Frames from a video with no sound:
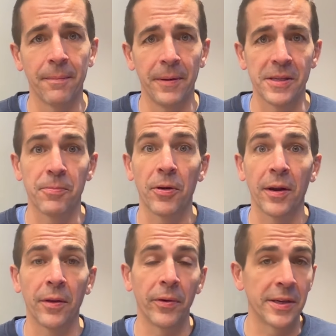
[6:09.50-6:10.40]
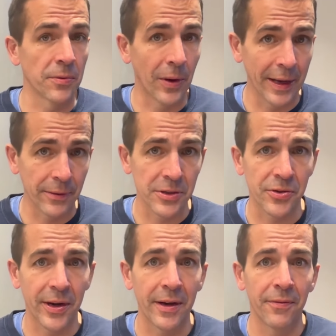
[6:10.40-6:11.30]
of Pittsburgh. And the reason why he was
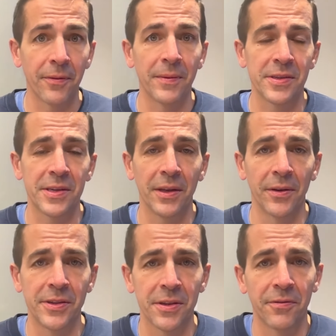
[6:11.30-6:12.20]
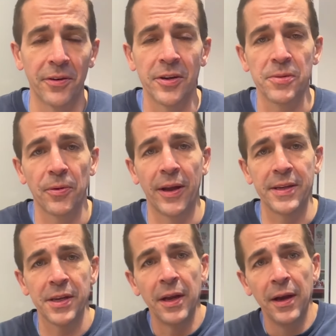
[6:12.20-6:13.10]
traded from the Steelers in the first
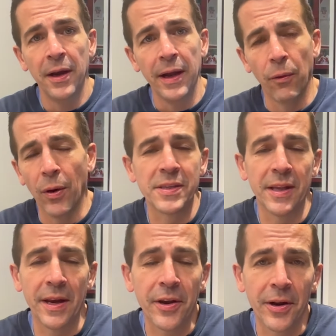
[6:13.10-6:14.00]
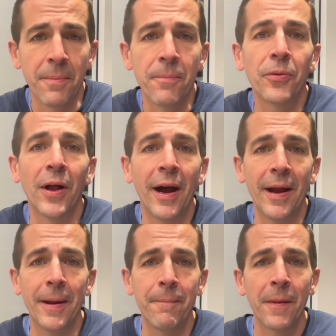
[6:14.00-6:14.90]
place, it wasn't that he couldn't
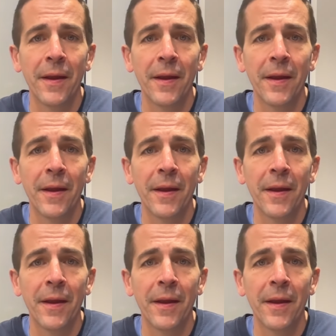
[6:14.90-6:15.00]
play.